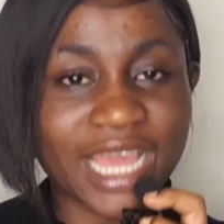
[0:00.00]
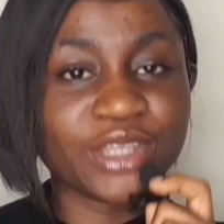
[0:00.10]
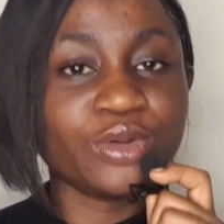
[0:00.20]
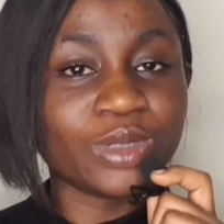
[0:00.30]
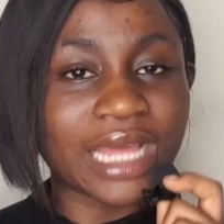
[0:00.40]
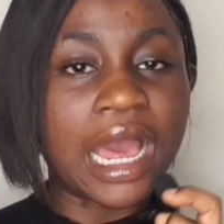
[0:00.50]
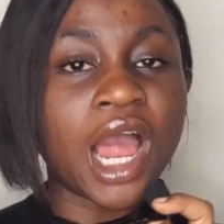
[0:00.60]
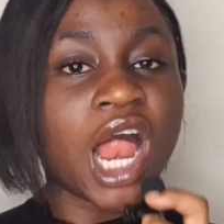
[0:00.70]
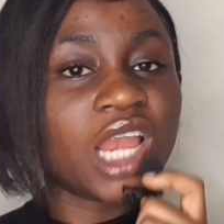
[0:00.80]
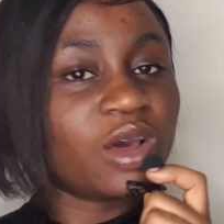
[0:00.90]
I know that
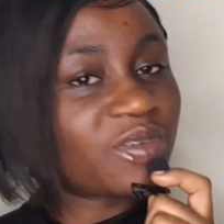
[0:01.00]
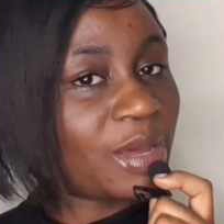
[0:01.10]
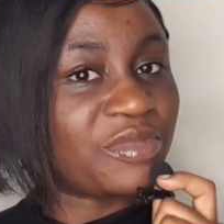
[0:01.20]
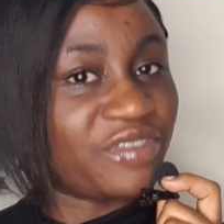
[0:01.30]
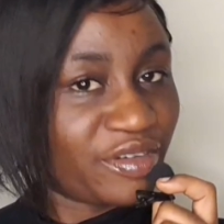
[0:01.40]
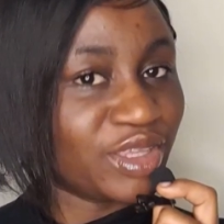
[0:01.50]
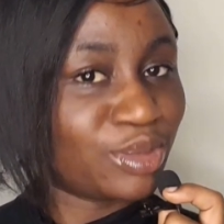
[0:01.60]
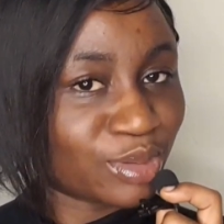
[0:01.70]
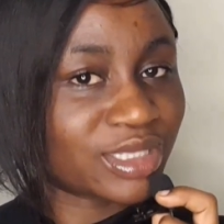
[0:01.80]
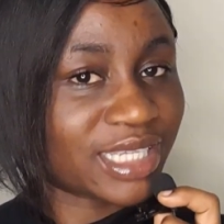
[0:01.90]
love can be very
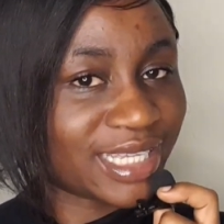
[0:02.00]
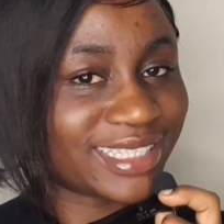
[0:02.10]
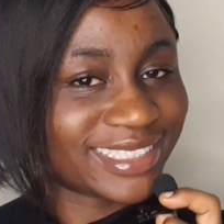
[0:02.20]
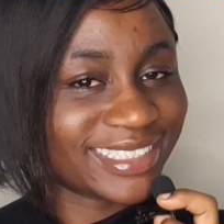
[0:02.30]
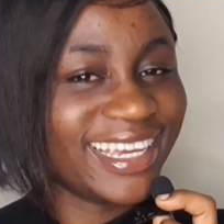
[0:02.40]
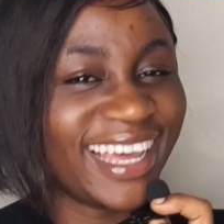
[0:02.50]
intoxicating.